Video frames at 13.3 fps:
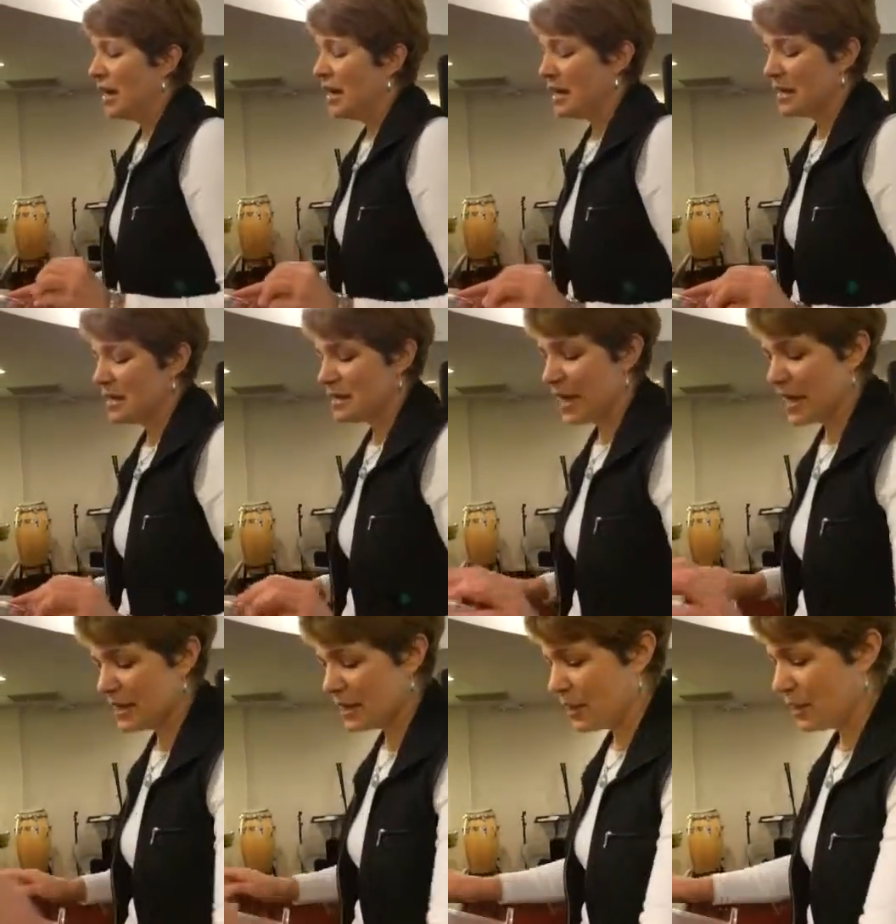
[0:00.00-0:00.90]
uh,
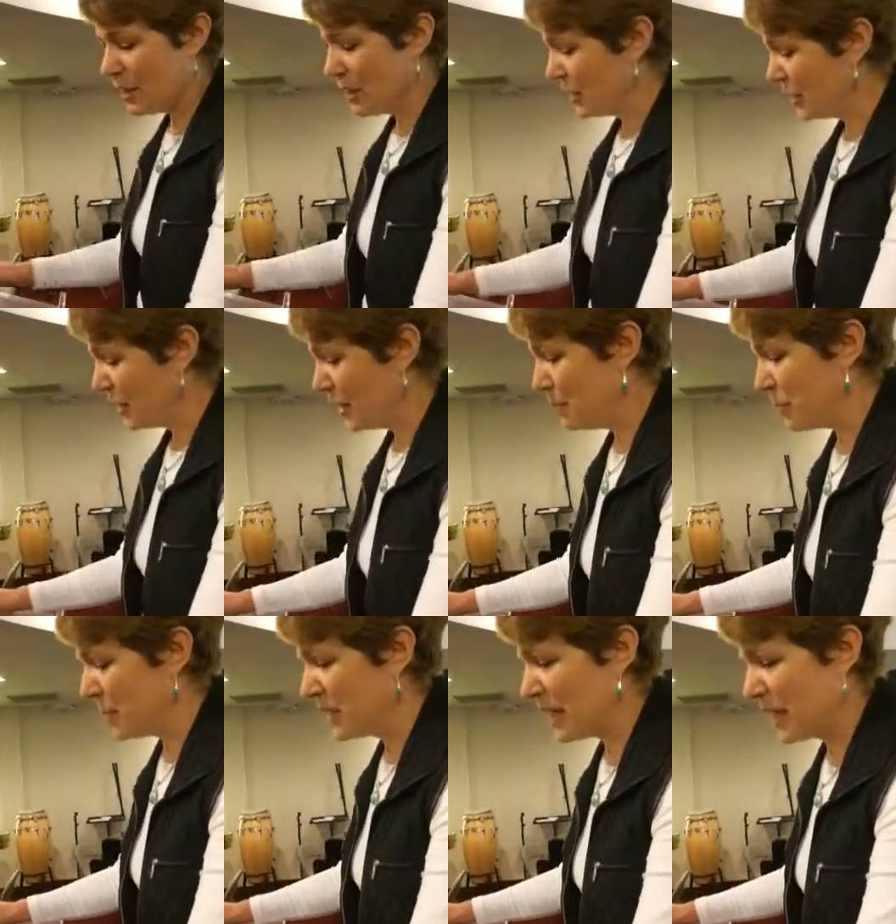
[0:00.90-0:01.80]
as the
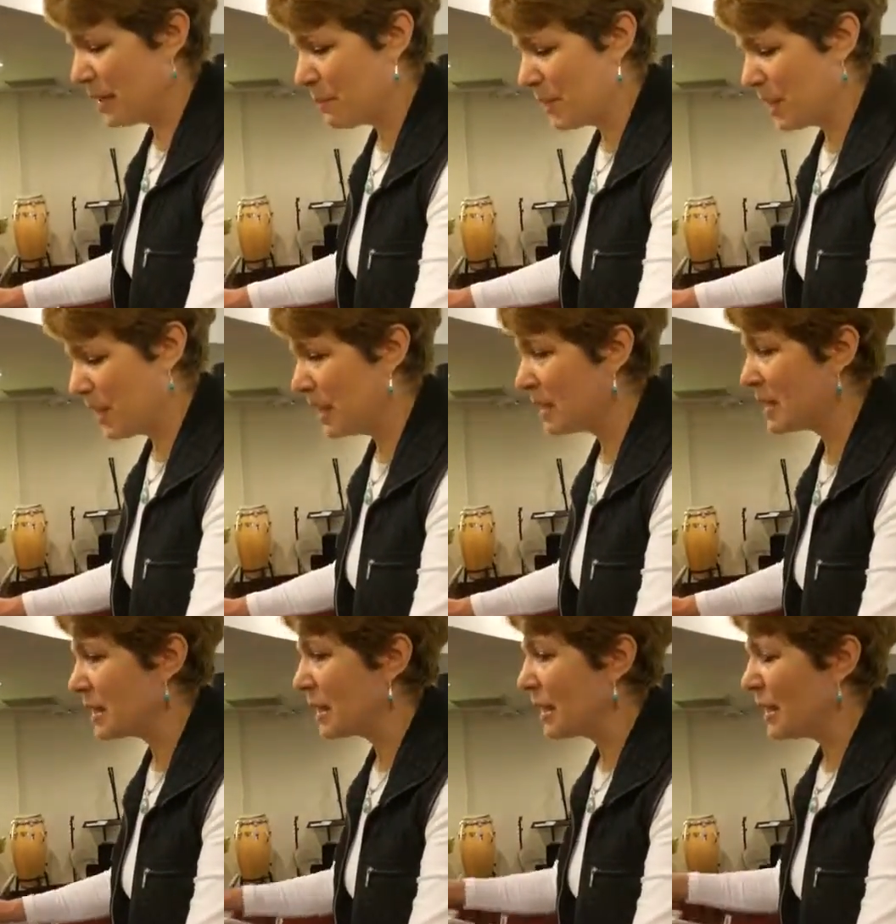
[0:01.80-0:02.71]
scripture said
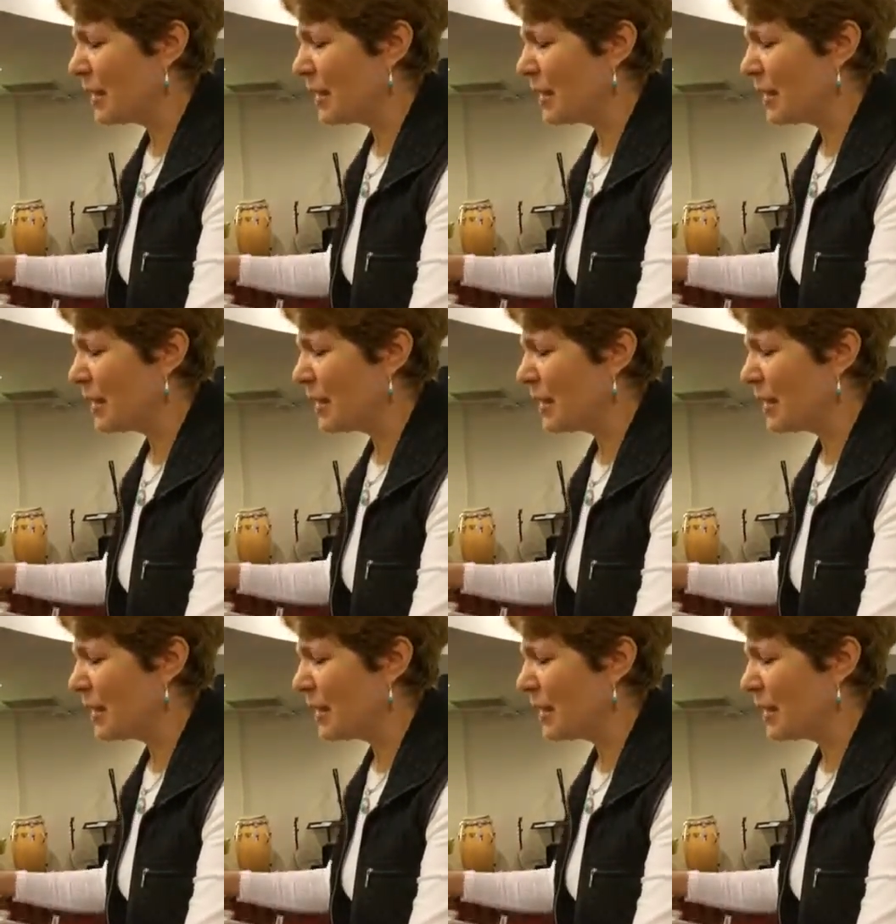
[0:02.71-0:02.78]
because